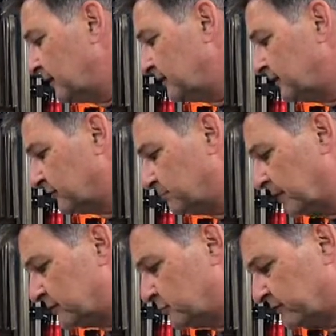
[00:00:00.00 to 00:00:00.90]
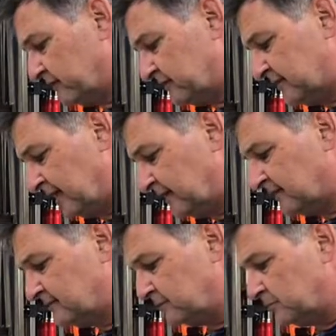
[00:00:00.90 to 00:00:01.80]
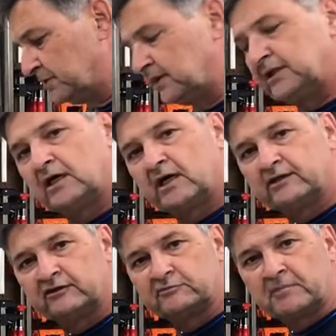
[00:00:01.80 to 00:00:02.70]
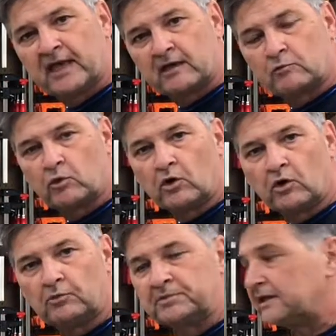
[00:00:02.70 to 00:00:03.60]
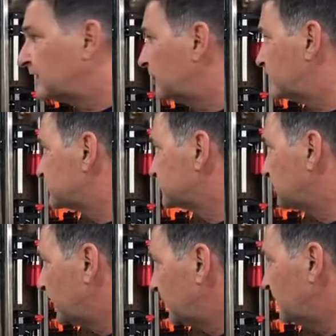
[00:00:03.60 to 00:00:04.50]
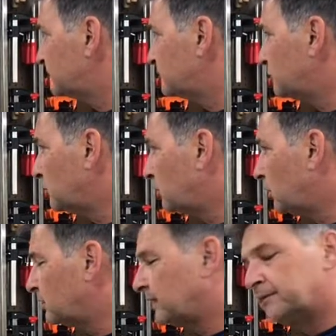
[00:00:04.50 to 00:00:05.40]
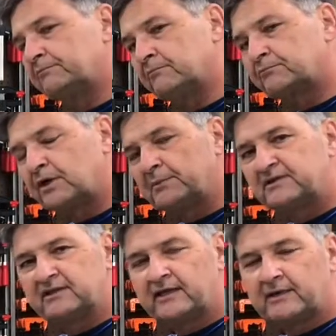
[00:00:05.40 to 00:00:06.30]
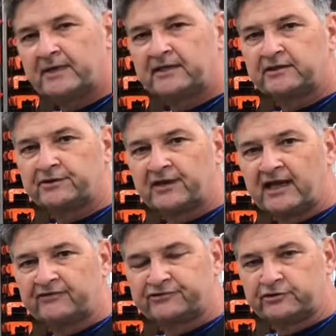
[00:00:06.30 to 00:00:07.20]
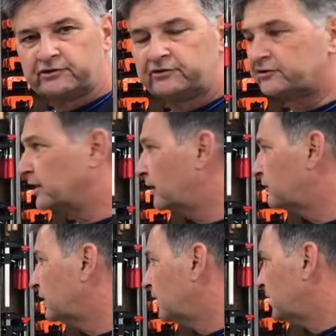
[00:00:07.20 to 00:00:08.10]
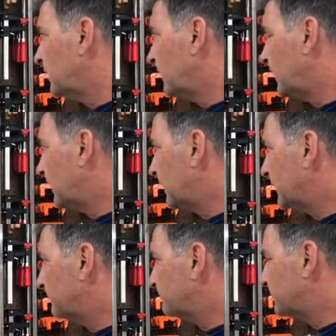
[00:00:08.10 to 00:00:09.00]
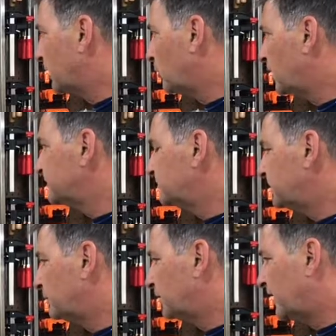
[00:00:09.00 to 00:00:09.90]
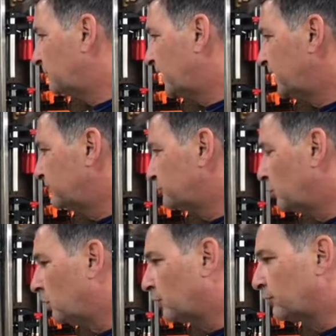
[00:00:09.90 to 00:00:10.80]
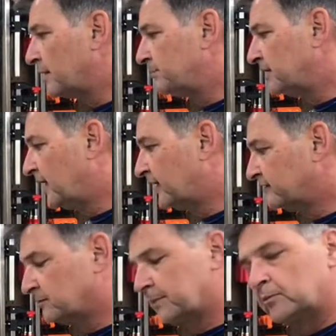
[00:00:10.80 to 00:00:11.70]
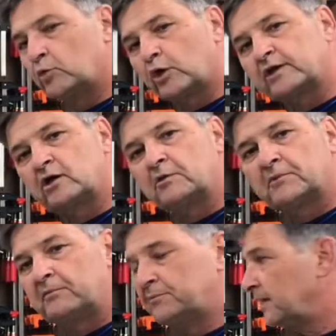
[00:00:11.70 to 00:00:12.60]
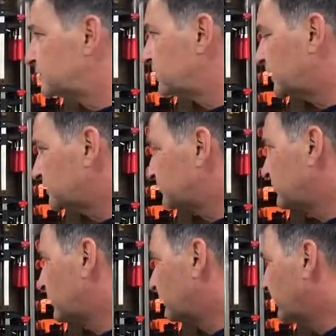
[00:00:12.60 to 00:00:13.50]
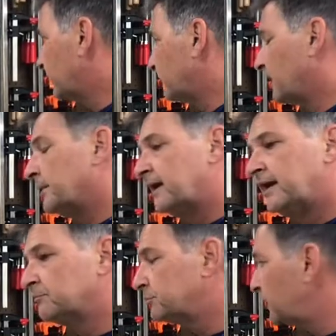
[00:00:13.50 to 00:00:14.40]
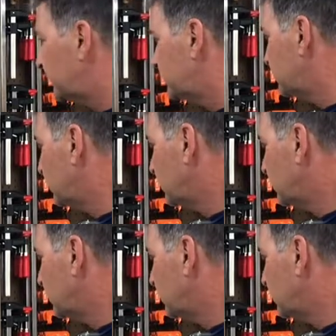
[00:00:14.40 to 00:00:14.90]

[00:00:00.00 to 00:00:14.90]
This bench was intended to be on this back wall because my hand tool wall, I probably did that about 1.5 years, 2 years ago. But I wanted to be able to have my hand tool wall right behind it. So when I'm working on my bench, I can just turn around, grab a hand plane,